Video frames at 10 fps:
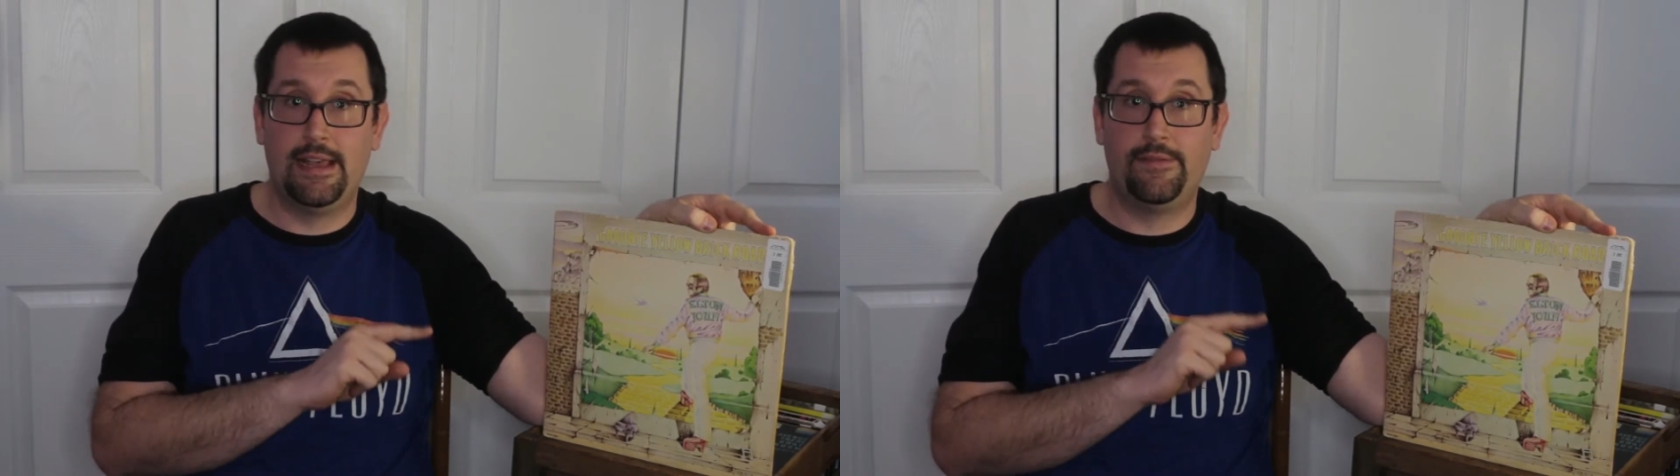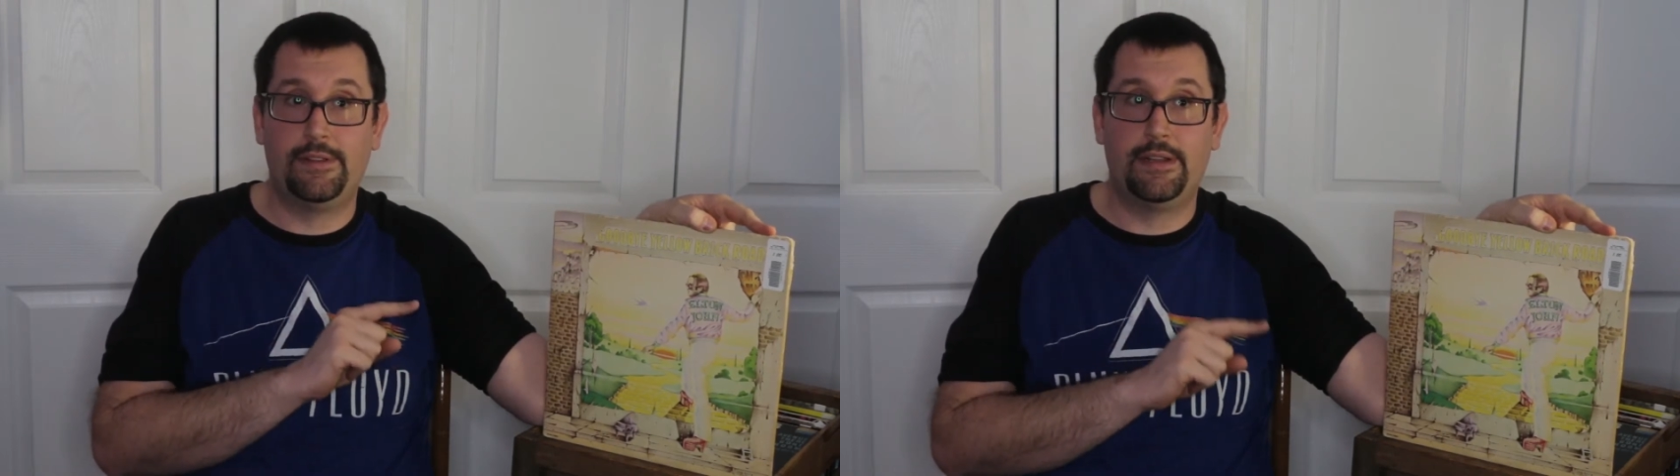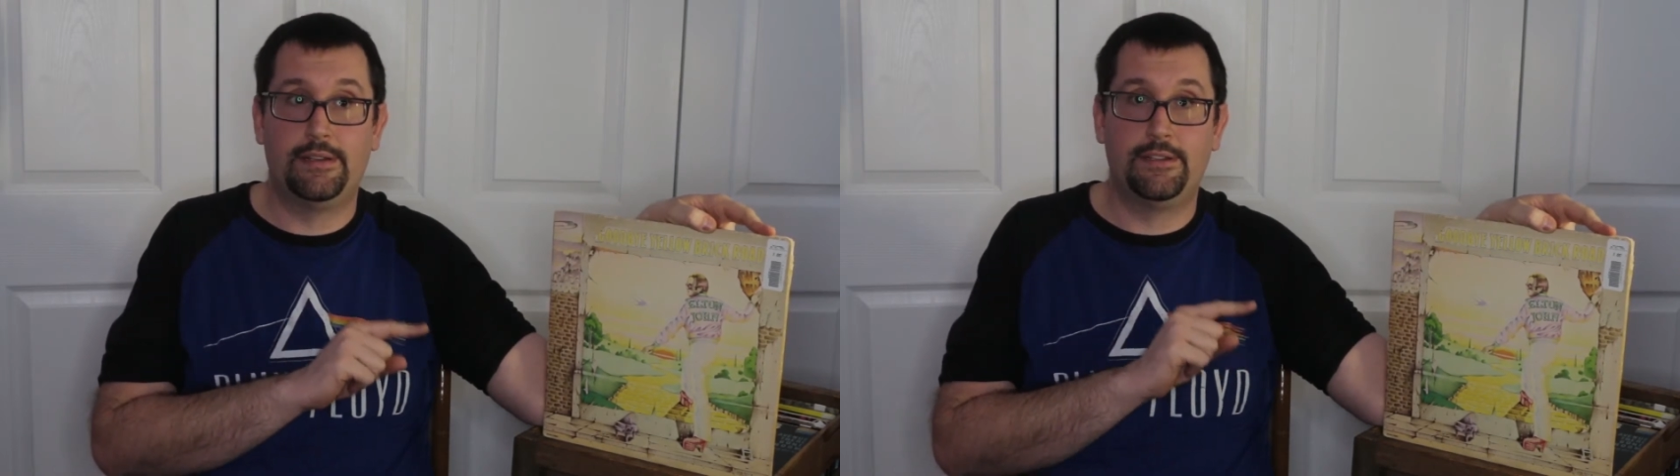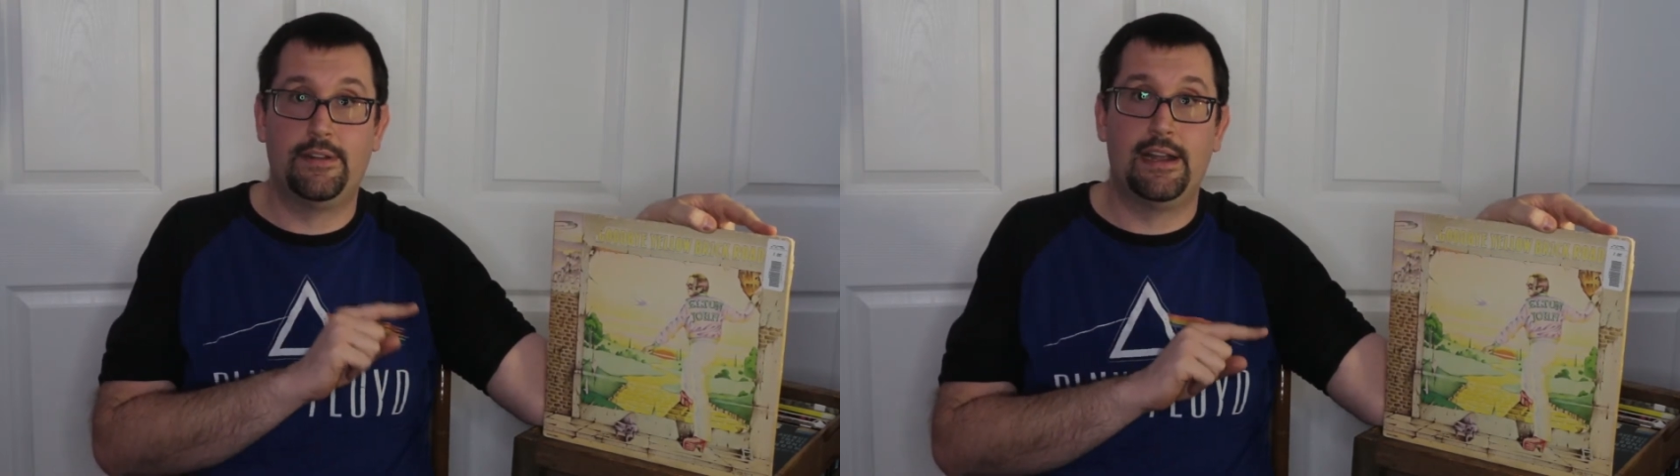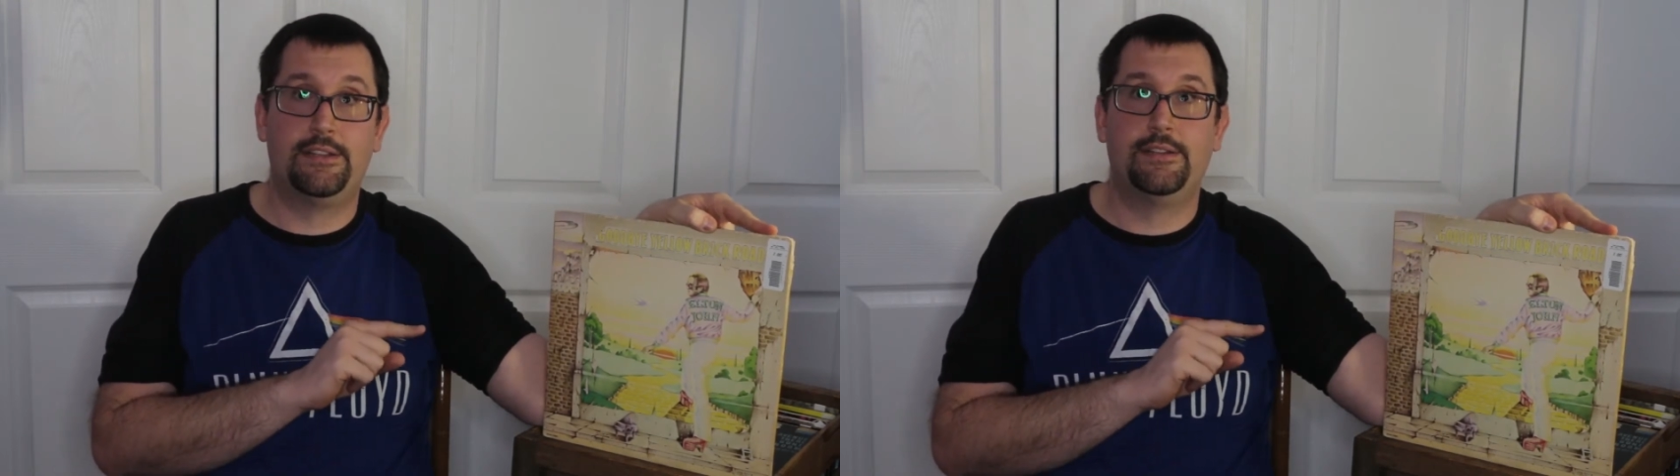have a lot of
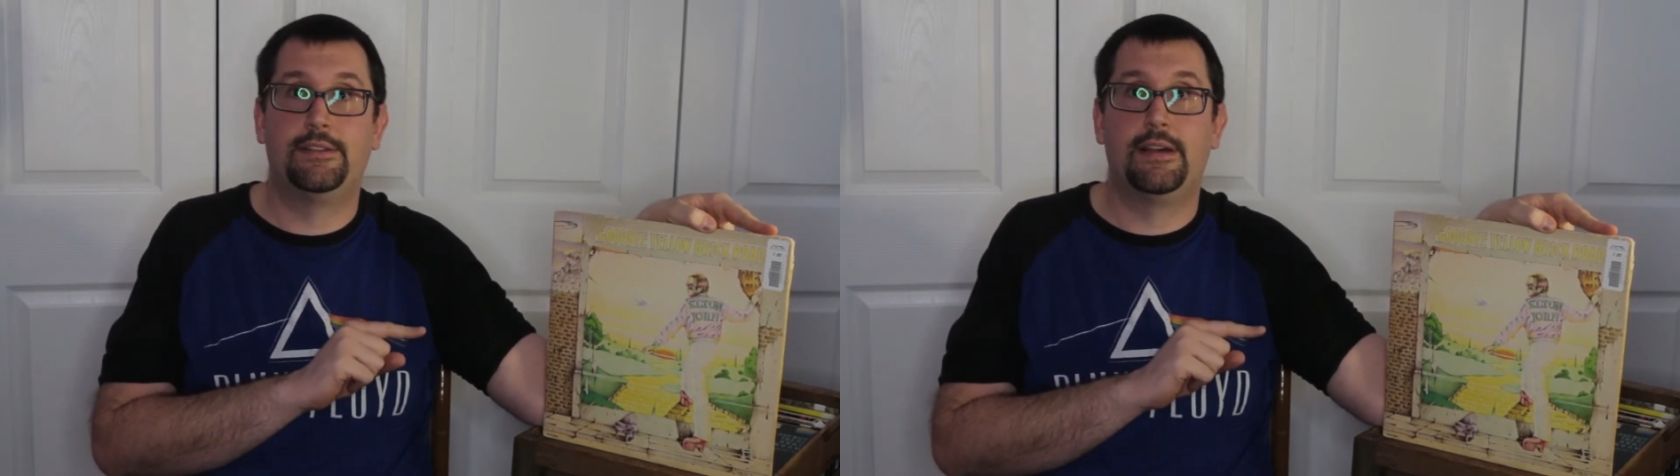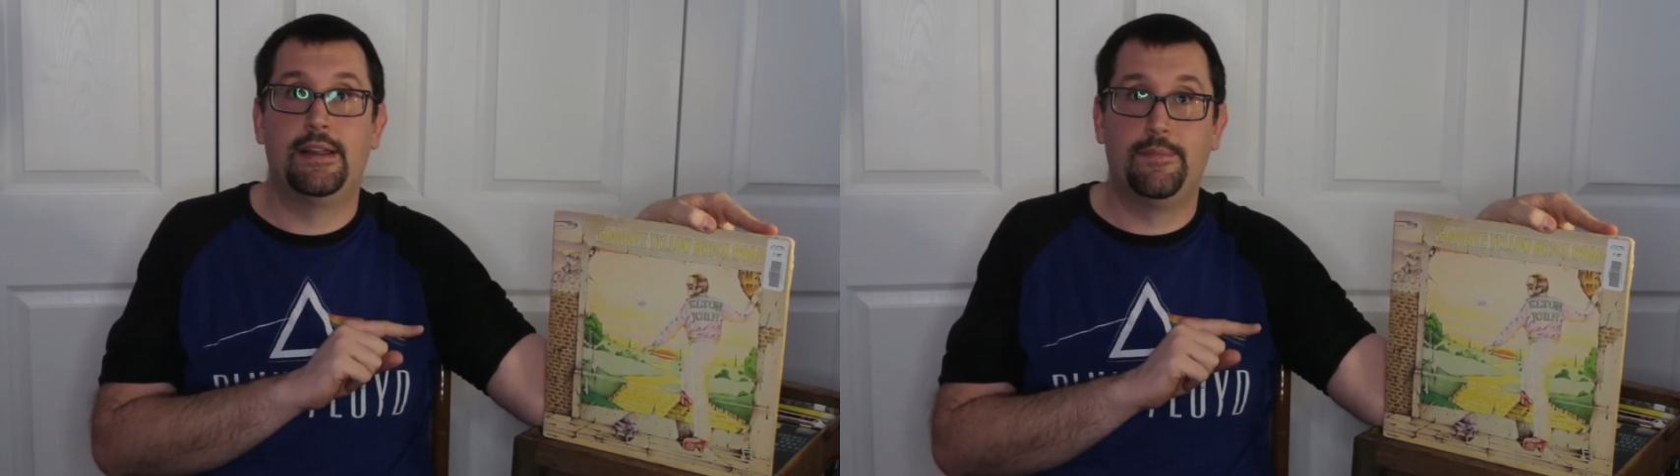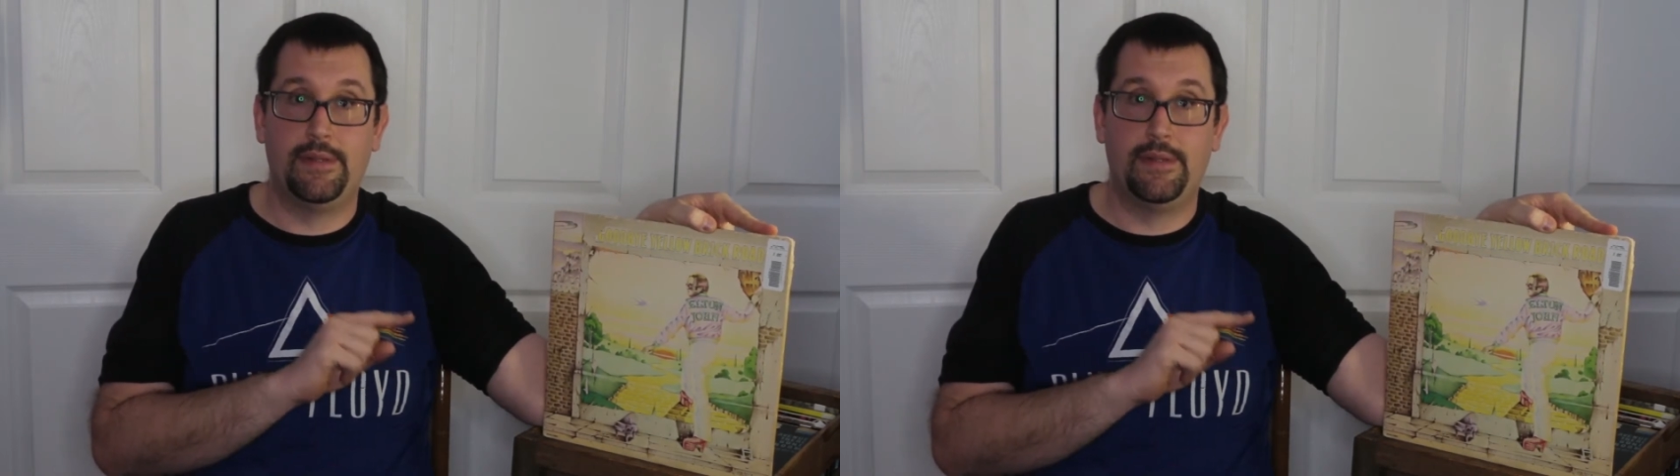scratches on it.